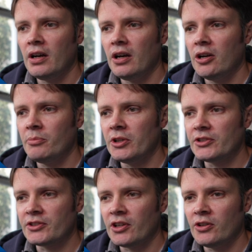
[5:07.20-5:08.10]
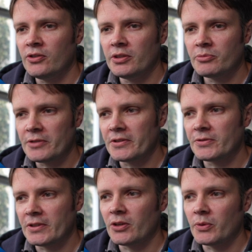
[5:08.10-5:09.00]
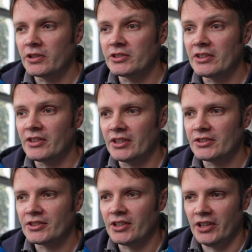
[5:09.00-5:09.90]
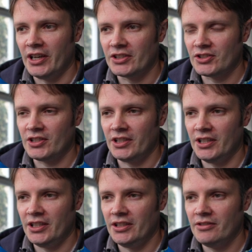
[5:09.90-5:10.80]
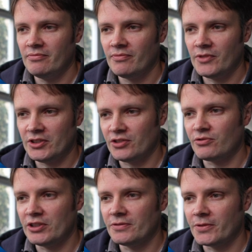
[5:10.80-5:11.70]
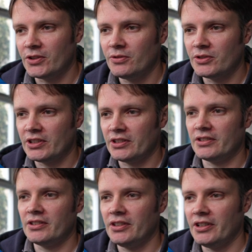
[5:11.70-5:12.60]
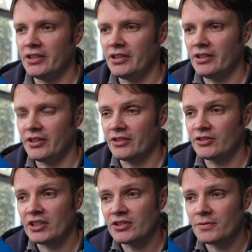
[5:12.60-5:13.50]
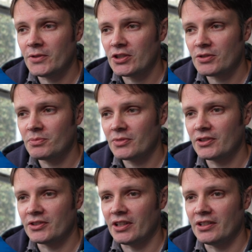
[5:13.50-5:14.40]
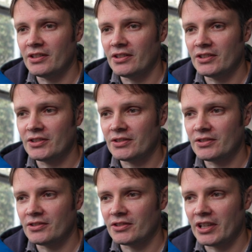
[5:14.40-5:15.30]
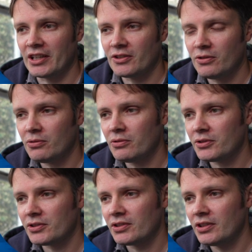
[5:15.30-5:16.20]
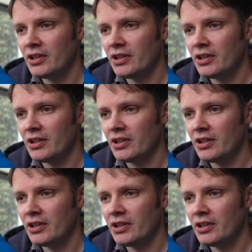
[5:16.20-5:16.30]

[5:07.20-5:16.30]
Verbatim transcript: Um, so in previous video when I did this, it actually, this is the reason for using uh, the uncensored version because then this doesn't get caught.